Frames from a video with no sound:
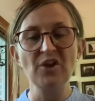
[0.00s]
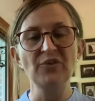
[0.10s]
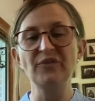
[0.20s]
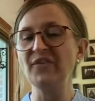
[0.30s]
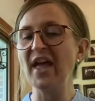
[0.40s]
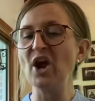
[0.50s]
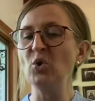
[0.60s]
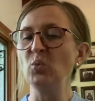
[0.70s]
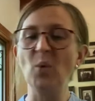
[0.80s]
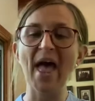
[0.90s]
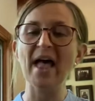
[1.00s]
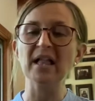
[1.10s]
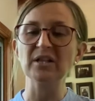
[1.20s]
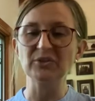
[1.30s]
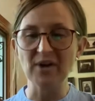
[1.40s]

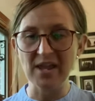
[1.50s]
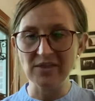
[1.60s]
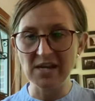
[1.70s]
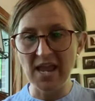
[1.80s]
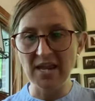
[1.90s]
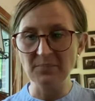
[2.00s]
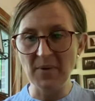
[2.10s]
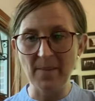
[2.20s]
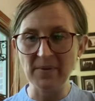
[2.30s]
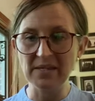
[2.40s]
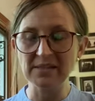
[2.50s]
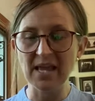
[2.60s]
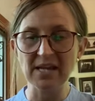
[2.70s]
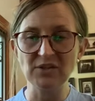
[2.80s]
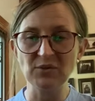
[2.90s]
Farewell, cried the knight, popping his
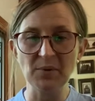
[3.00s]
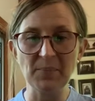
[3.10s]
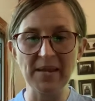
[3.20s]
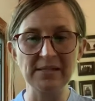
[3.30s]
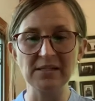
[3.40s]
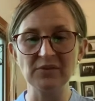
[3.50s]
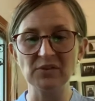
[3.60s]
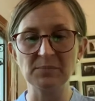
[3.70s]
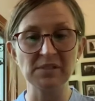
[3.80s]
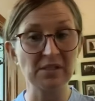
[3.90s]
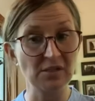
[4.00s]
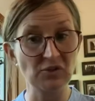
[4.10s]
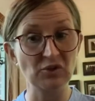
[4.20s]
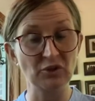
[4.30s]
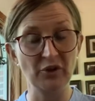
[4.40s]
head into a painting of some
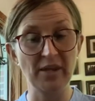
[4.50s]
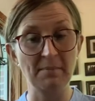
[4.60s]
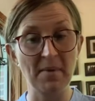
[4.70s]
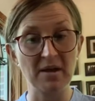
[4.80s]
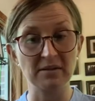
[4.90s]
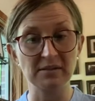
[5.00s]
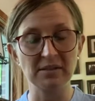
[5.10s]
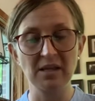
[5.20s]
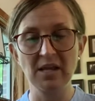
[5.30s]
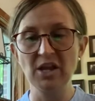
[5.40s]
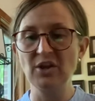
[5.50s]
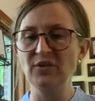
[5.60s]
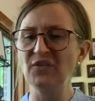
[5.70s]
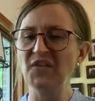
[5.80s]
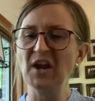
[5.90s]
sinister-looking monks.
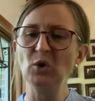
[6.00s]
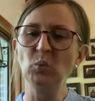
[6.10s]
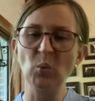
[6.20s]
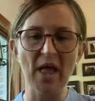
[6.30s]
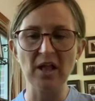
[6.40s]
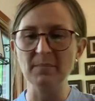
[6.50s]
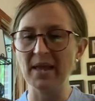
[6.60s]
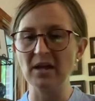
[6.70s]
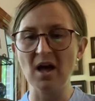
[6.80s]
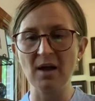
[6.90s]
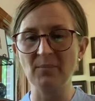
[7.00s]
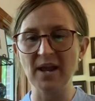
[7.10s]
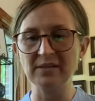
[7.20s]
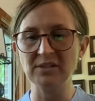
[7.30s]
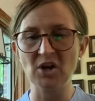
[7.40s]
Farewell, my
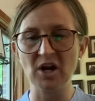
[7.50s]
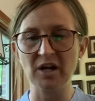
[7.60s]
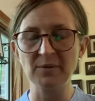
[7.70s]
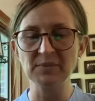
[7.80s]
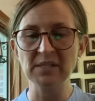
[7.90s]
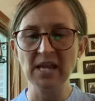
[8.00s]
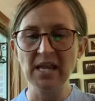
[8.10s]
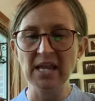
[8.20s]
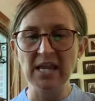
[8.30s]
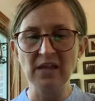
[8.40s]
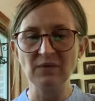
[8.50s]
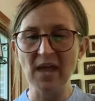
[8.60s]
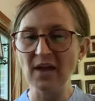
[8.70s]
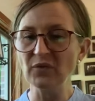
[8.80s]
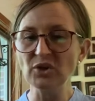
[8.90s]
comrades in arms. If
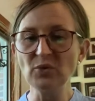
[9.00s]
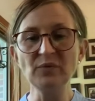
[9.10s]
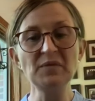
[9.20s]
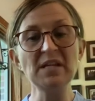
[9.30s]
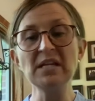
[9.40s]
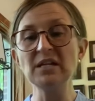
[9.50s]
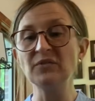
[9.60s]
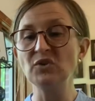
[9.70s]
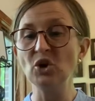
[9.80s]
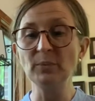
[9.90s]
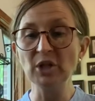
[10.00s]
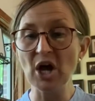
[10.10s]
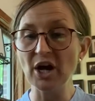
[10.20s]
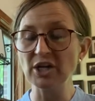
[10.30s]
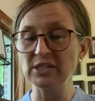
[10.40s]
ever you have need of noble
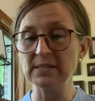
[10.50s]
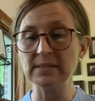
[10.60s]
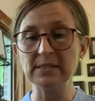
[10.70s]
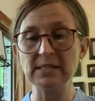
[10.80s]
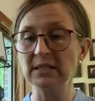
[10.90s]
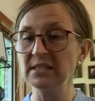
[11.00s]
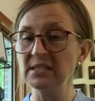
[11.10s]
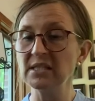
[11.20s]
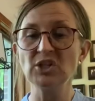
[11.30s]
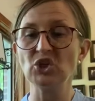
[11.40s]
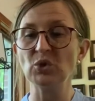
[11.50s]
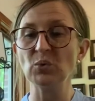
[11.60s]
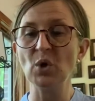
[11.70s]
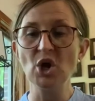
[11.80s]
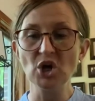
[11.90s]
heart and steely
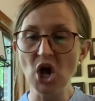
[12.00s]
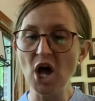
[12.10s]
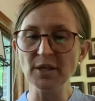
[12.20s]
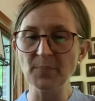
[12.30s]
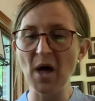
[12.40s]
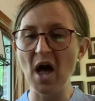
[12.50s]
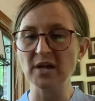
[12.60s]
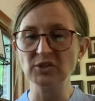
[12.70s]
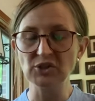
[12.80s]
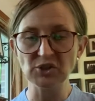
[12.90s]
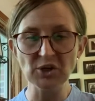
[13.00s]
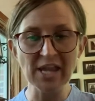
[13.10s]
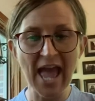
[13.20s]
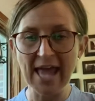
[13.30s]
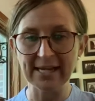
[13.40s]
sinew, call upon Sir
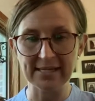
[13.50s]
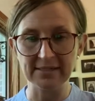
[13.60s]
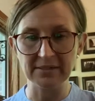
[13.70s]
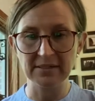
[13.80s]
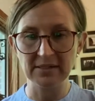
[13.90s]
Cadogan.